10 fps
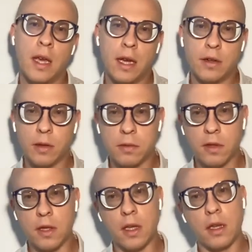in terms
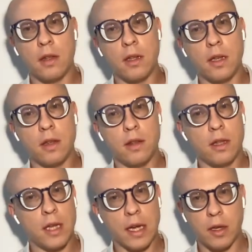of the
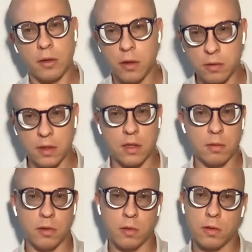tech ecosystem
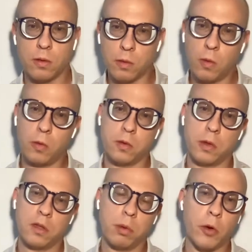has also
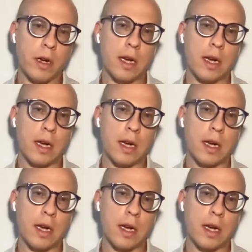exploded,